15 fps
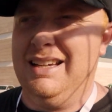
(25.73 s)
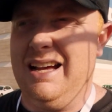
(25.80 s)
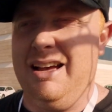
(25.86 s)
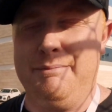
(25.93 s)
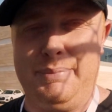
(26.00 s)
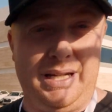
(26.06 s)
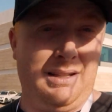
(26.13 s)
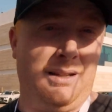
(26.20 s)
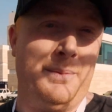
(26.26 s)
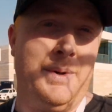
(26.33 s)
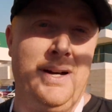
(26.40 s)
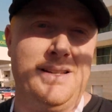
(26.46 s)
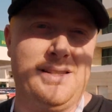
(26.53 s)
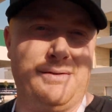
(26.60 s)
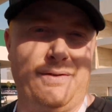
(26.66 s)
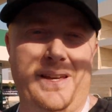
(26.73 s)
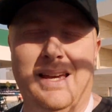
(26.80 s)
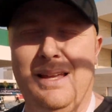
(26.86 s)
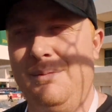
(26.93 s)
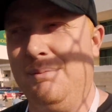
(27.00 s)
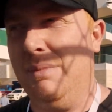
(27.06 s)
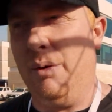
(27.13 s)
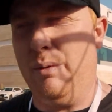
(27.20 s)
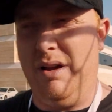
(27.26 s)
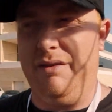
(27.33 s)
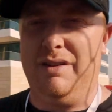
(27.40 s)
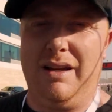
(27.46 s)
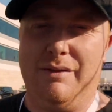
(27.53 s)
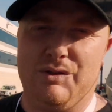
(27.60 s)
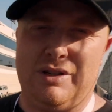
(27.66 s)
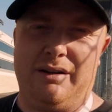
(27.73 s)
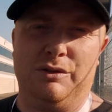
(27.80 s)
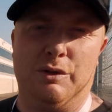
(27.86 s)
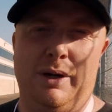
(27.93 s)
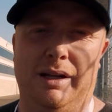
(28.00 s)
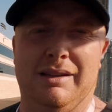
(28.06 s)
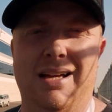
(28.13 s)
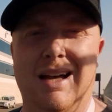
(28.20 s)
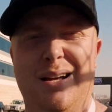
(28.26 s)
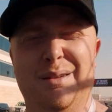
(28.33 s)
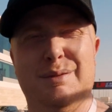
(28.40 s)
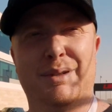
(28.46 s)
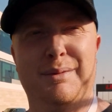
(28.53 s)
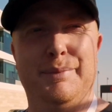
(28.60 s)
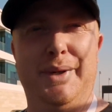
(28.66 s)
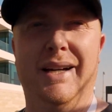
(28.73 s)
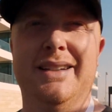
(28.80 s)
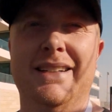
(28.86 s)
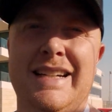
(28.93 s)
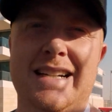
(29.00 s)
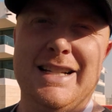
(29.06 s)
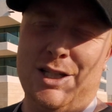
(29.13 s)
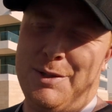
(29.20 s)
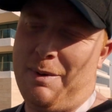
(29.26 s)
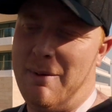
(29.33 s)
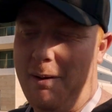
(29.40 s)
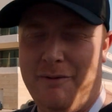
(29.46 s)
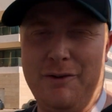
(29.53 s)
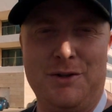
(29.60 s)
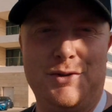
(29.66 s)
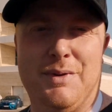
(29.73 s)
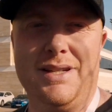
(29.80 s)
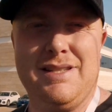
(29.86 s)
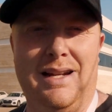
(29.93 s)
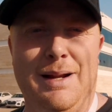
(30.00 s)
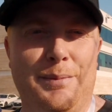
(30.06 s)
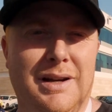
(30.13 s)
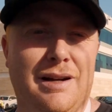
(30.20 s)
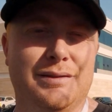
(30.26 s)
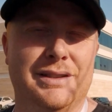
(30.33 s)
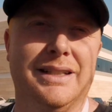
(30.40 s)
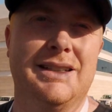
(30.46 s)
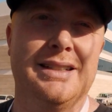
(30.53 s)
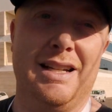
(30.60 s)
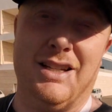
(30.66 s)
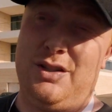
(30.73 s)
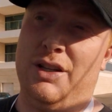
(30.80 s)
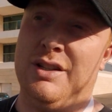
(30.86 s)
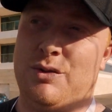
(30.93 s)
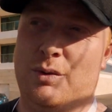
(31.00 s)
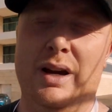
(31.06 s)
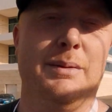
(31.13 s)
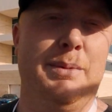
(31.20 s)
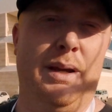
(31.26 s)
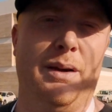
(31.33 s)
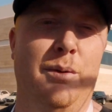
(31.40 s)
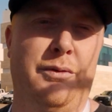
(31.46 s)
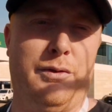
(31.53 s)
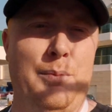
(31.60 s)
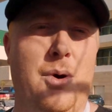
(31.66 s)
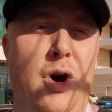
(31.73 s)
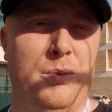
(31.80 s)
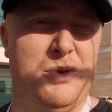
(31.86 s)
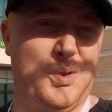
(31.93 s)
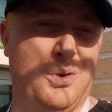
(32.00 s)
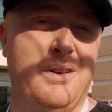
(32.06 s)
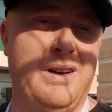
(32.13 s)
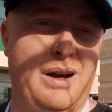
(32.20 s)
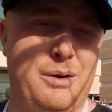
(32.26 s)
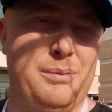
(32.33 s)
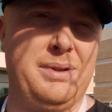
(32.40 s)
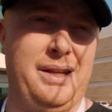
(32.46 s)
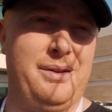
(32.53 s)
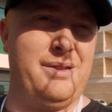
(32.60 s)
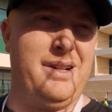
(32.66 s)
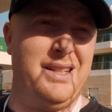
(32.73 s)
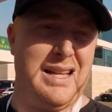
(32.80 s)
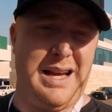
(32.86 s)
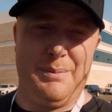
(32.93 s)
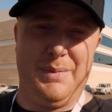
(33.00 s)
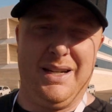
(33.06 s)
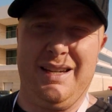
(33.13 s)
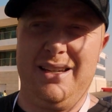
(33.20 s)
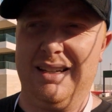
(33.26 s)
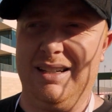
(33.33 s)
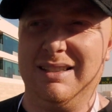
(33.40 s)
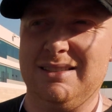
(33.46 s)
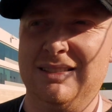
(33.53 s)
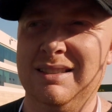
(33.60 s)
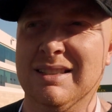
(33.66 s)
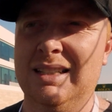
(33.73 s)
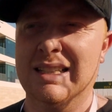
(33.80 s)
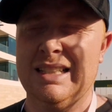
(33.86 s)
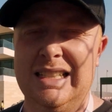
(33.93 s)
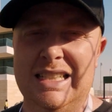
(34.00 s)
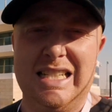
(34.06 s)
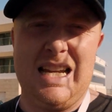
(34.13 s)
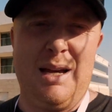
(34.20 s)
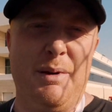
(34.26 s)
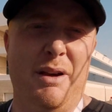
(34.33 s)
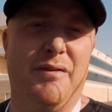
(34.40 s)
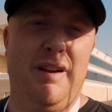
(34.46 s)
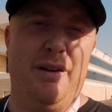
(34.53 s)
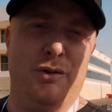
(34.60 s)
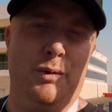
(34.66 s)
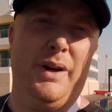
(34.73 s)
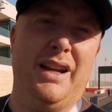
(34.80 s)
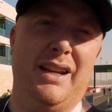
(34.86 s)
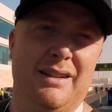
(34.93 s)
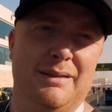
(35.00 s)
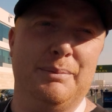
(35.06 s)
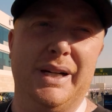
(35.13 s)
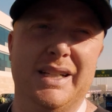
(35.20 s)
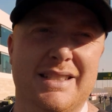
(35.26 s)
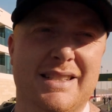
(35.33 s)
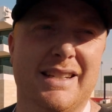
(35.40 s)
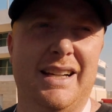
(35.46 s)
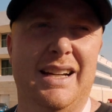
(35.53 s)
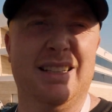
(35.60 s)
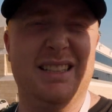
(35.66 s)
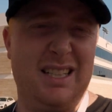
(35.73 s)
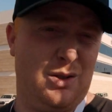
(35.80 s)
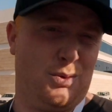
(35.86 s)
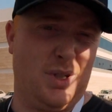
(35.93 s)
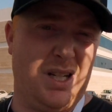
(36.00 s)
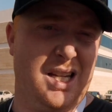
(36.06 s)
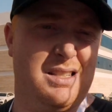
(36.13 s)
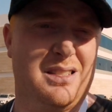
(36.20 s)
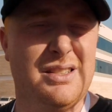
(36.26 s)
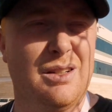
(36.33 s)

I've been to Le Mans as a fan. My wife and I have traveled quite a lot, but this will be my first race that I'm covering. It's quite a bit from home. 12-hour plane ride, not my favorite way, but it is what it is.